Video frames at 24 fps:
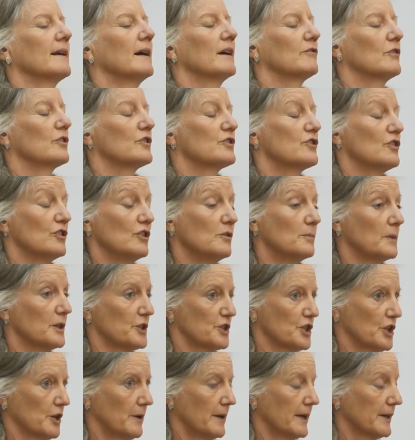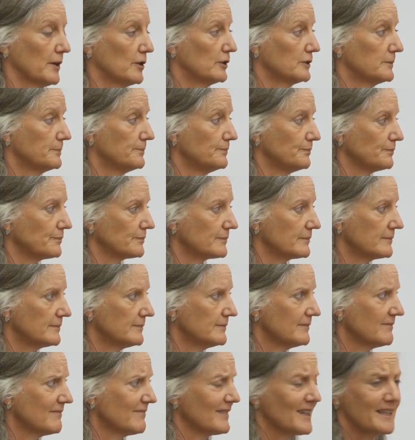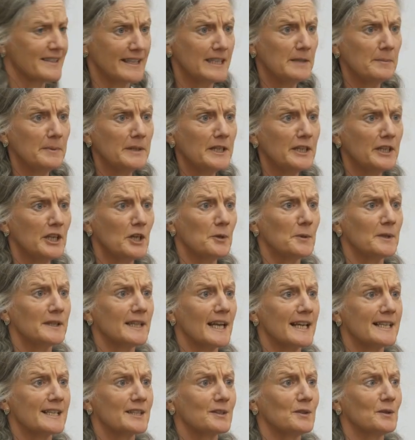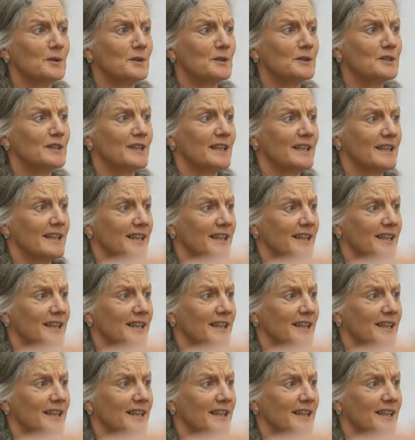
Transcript: I've got too much going on. Does anybody know what that's called?